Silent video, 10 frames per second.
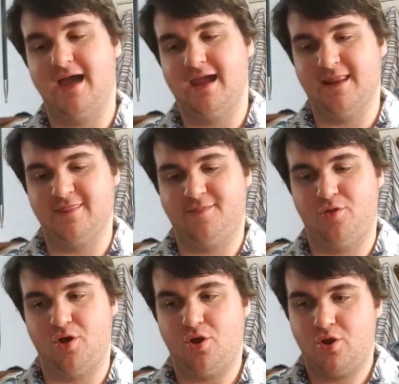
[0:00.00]
in
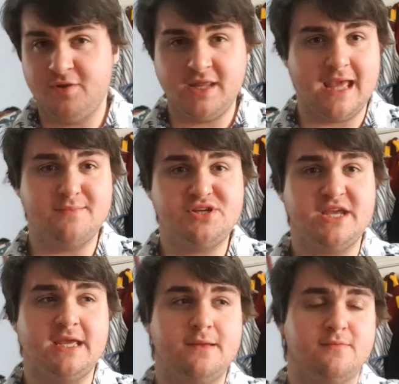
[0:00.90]
the
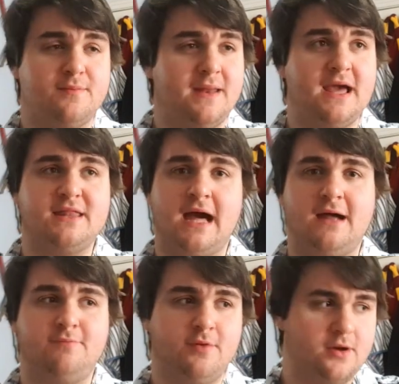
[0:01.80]
DMG, the Player's
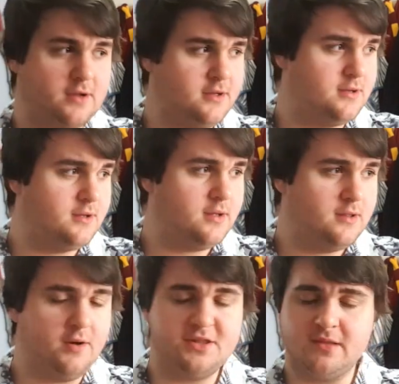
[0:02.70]
Handbook,
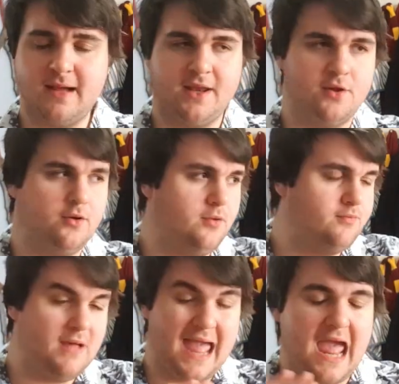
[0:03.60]
Monster
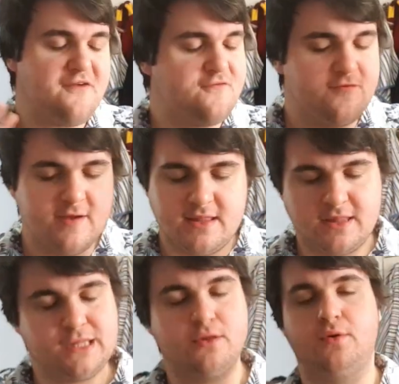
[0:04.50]
Manual, every
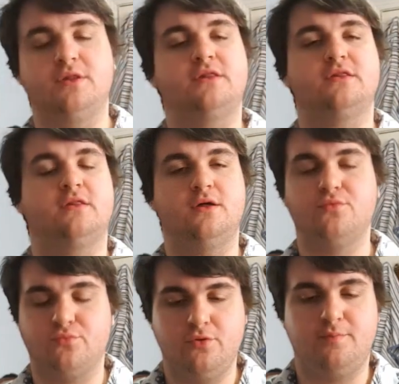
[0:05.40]
source
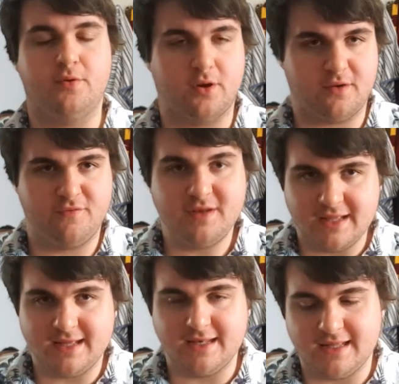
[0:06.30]
and rule book for
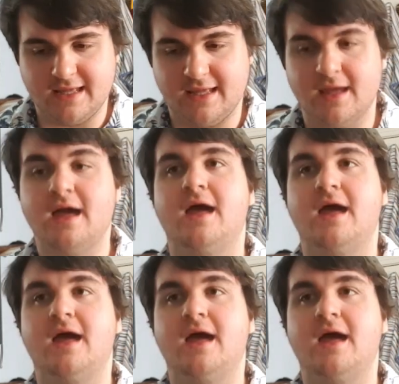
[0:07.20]
D&D.